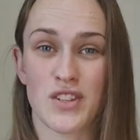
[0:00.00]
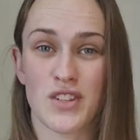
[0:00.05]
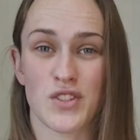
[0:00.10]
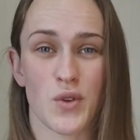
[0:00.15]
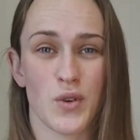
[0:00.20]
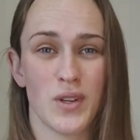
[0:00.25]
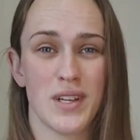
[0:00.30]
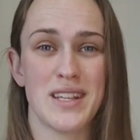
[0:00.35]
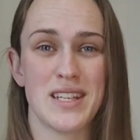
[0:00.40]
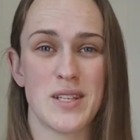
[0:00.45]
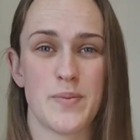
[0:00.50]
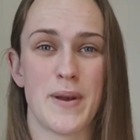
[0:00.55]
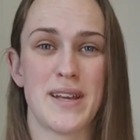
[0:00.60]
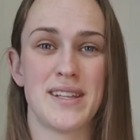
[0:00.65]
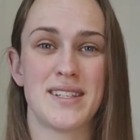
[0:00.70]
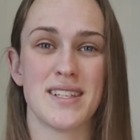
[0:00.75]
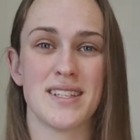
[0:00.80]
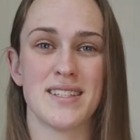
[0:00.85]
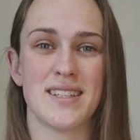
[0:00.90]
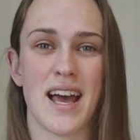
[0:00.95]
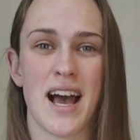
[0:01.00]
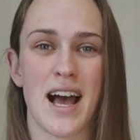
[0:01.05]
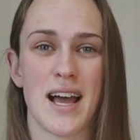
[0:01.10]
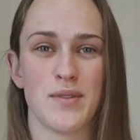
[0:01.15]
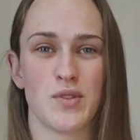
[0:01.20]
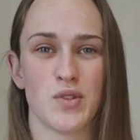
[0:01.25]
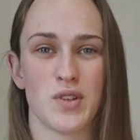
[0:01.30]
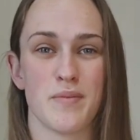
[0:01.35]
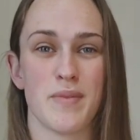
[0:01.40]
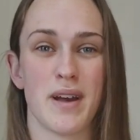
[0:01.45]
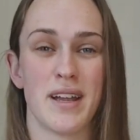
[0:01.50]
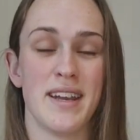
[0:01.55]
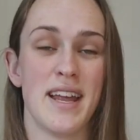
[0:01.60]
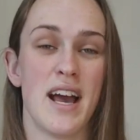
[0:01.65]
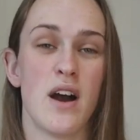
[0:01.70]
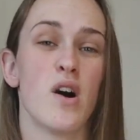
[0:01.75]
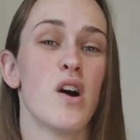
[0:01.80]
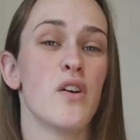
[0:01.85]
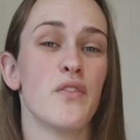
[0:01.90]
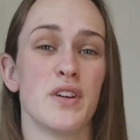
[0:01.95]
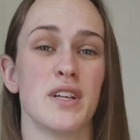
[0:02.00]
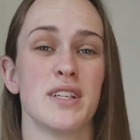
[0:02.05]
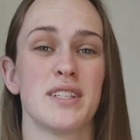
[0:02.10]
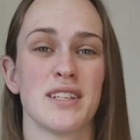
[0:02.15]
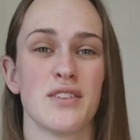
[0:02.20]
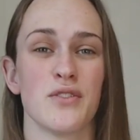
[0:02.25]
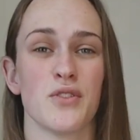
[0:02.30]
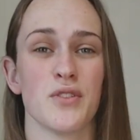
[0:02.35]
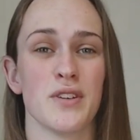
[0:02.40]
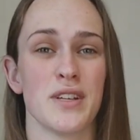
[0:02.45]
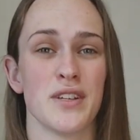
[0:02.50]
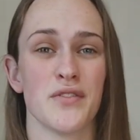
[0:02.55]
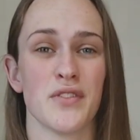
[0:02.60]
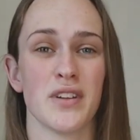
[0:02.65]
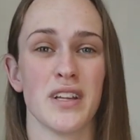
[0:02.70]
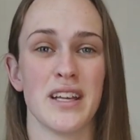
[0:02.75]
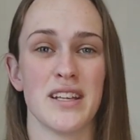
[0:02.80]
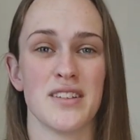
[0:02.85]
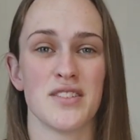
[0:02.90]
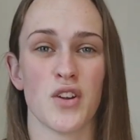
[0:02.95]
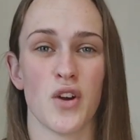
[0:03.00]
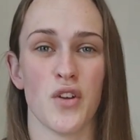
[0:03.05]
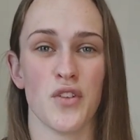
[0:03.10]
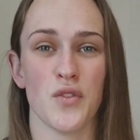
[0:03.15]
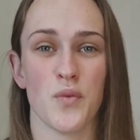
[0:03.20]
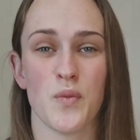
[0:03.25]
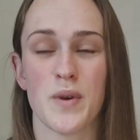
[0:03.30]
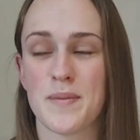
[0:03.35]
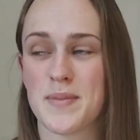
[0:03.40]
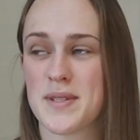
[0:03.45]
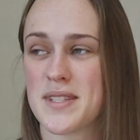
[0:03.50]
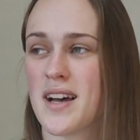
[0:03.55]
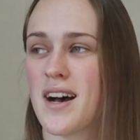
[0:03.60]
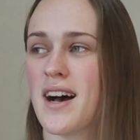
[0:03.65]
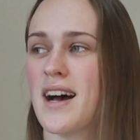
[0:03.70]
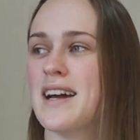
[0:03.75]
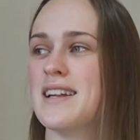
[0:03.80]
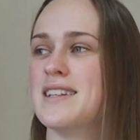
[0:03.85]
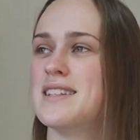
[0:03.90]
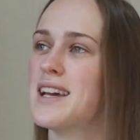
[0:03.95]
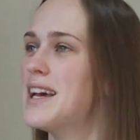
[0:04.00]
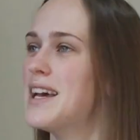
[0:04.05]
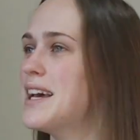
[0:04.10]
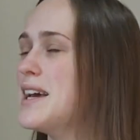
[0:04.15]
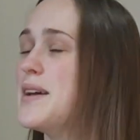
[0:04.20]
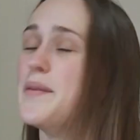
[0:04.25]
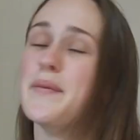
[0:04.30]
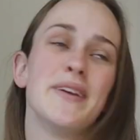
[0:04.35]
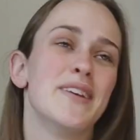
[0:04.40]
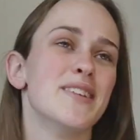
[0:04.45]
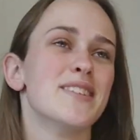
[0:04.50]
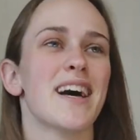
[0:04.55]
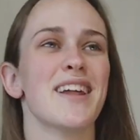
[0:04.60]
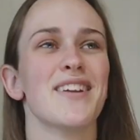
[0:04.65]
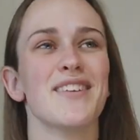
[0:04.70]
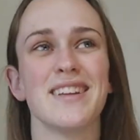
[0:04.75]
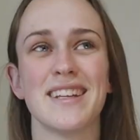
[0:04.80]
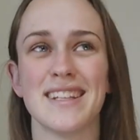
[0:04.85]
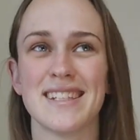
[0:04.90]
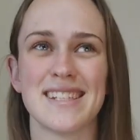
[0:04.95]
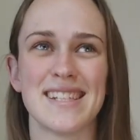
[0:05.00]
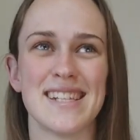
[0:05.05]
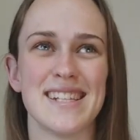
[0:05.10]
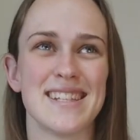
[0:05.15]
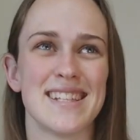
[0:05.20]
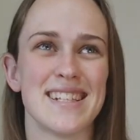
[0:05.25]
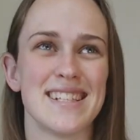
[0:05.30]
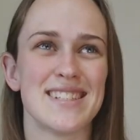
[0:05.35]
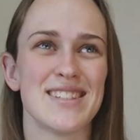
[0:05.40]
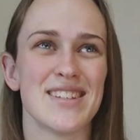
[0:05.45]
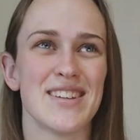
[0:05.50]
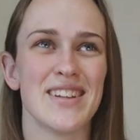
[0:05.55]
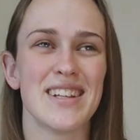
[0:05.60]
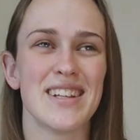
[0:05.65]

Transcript: So all of these pieces that I'm talking about now obviously already released on the website, because I don't get sent things